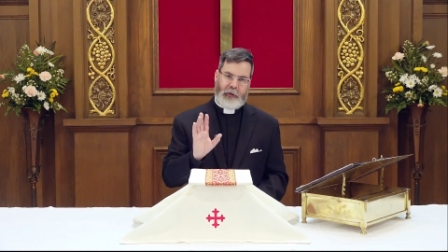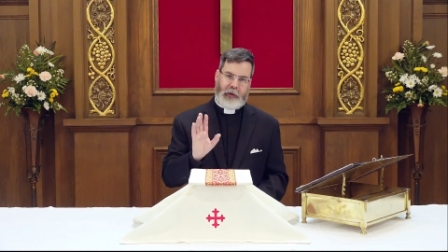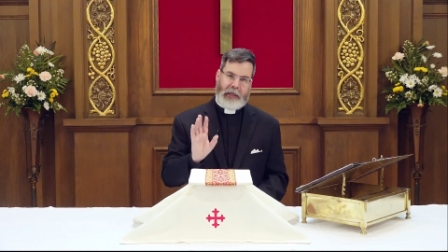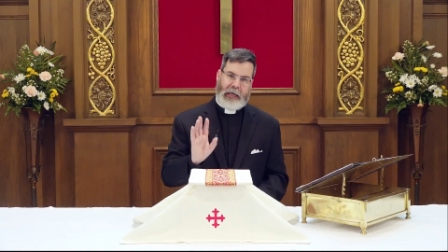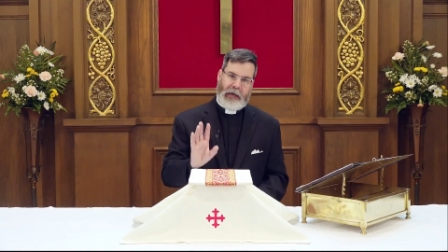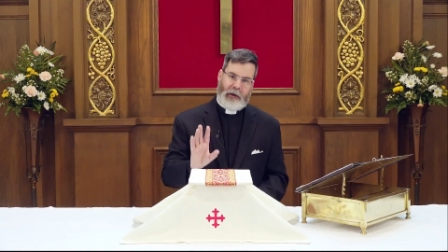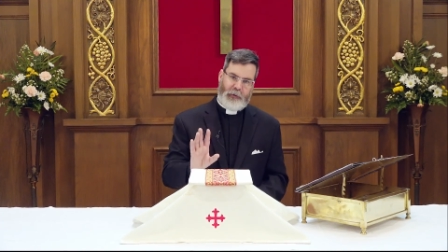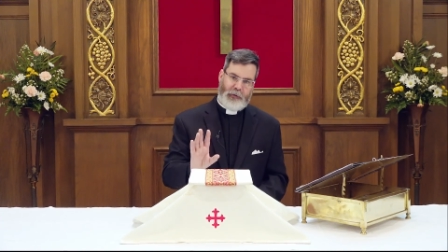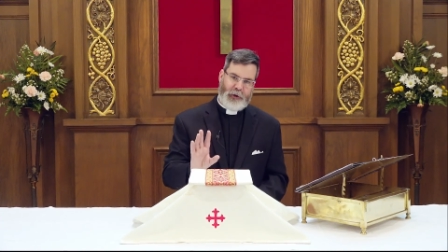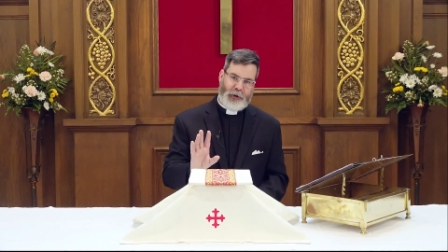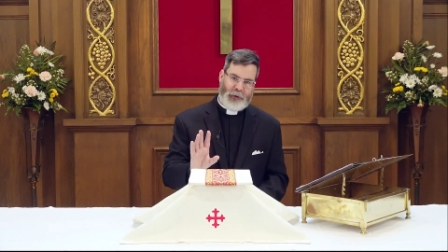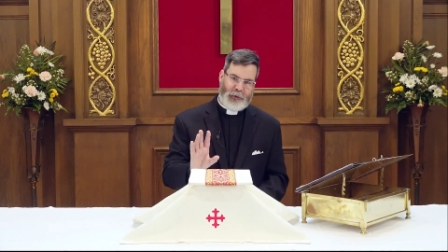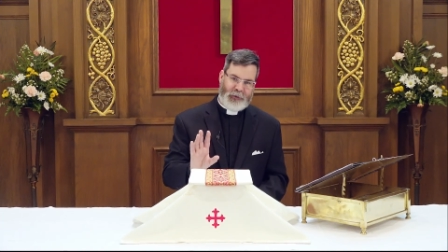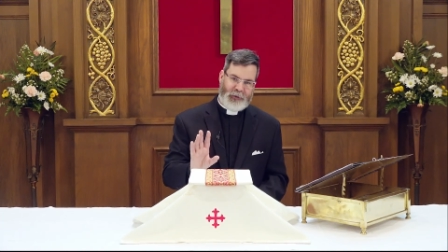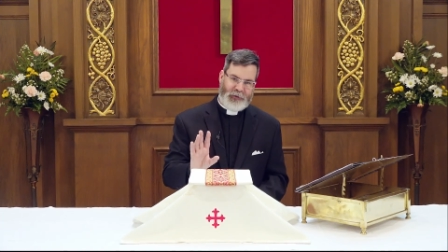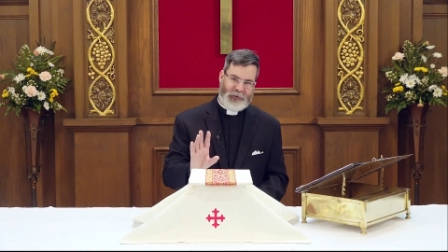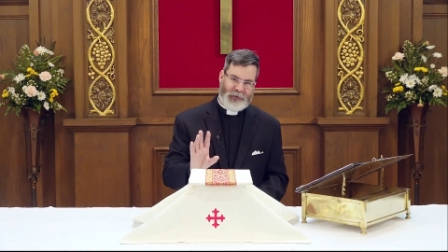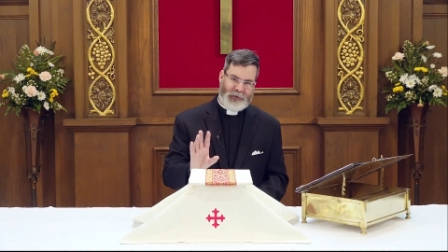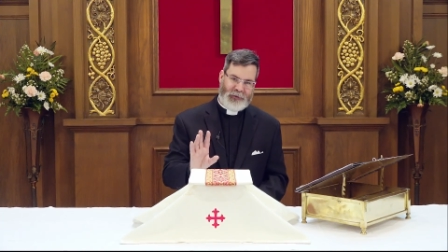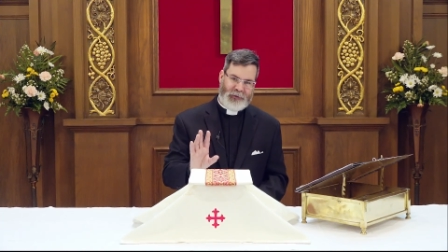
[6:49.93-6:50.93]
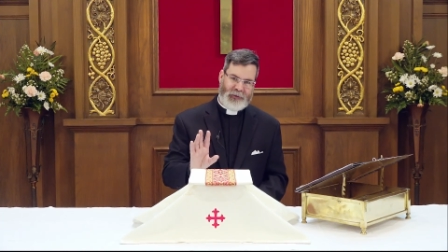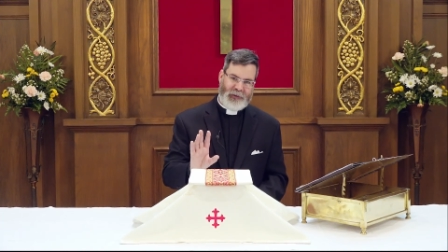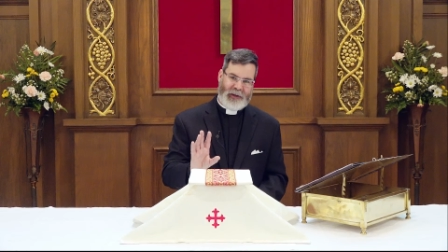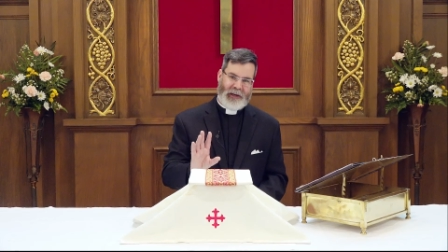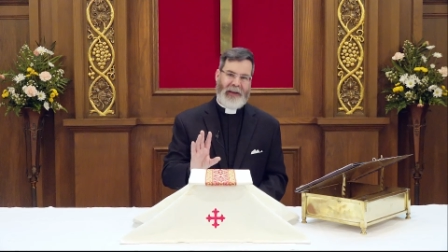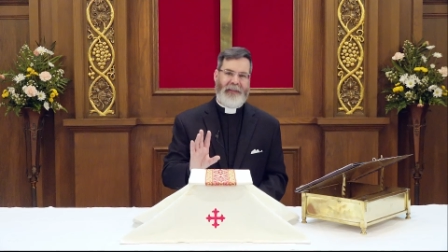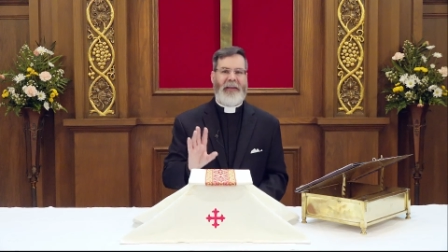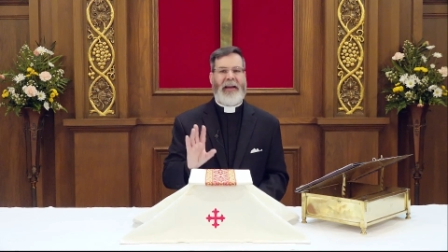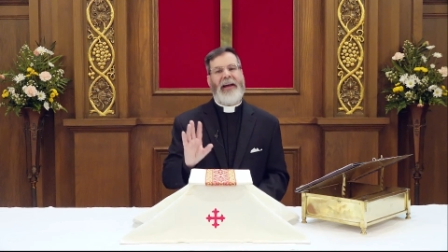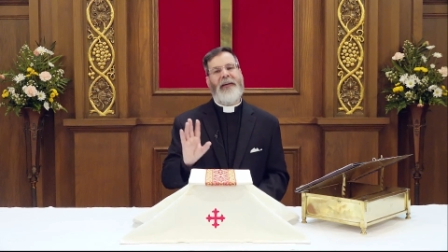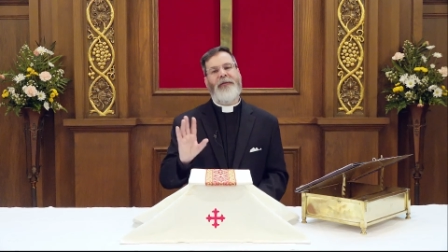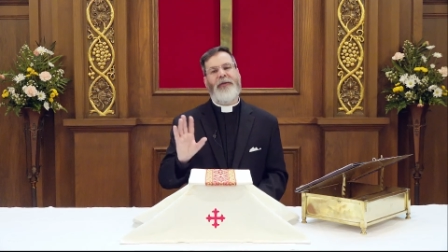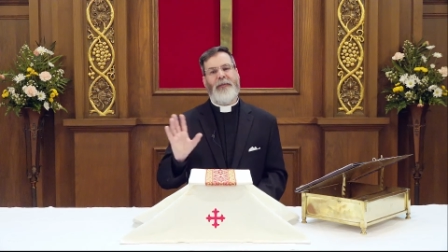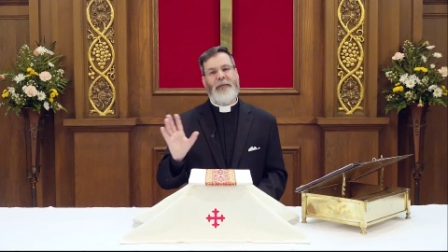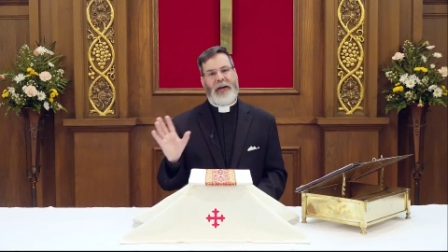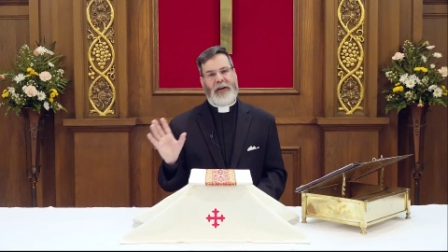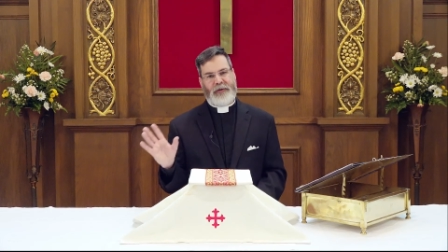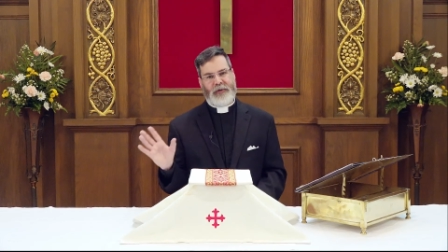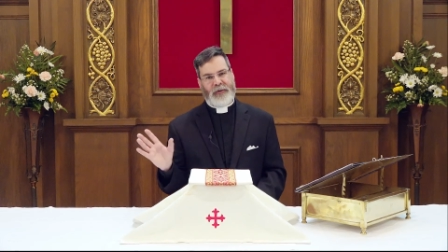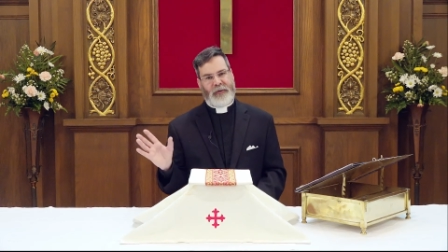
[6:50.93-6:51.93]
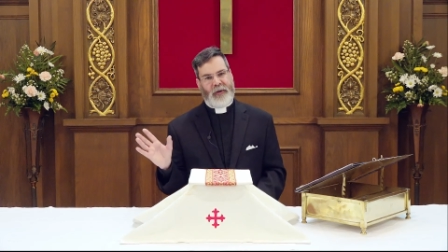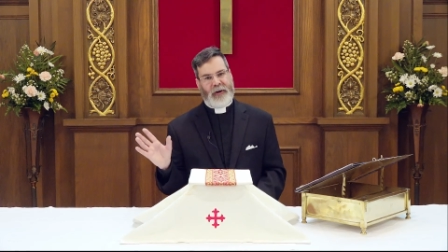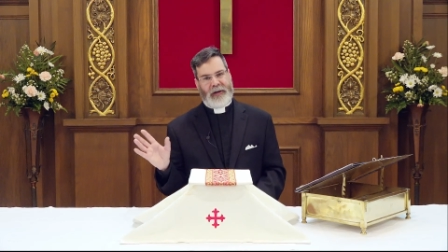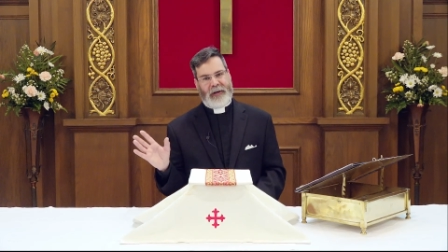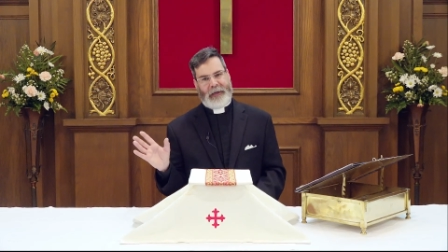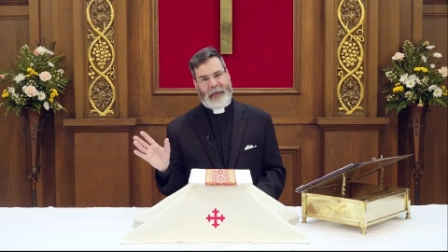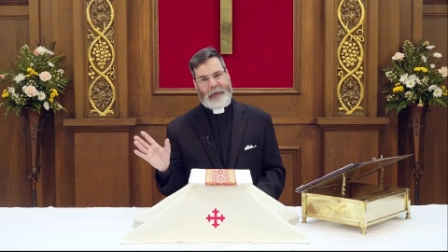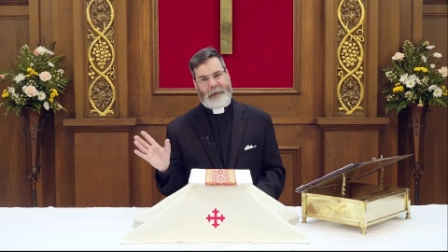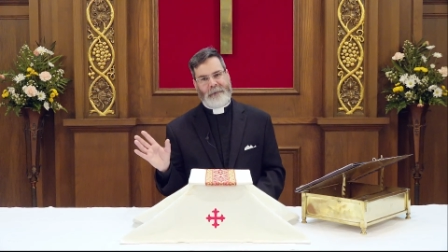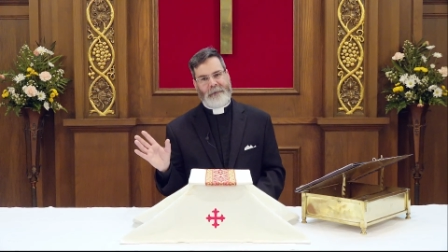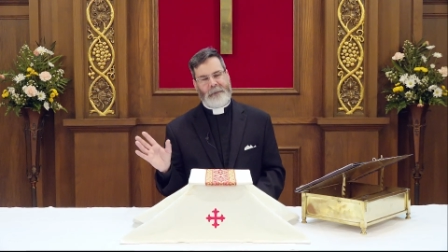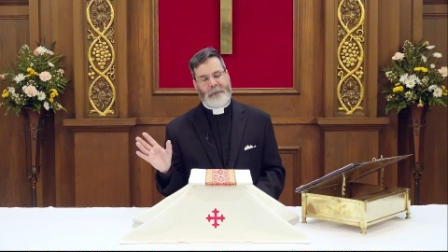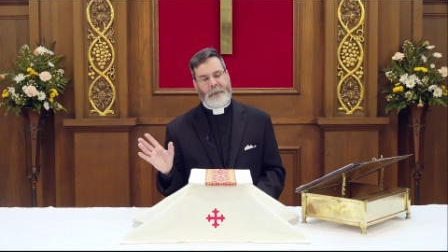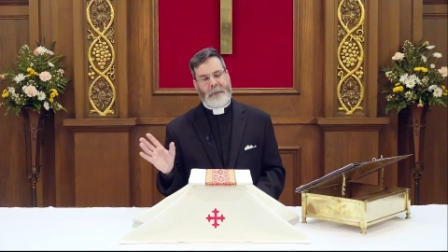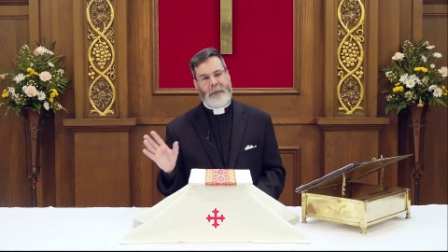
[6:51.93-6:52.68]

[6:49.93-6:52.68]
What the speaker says: to count hosts and they have to measure wine.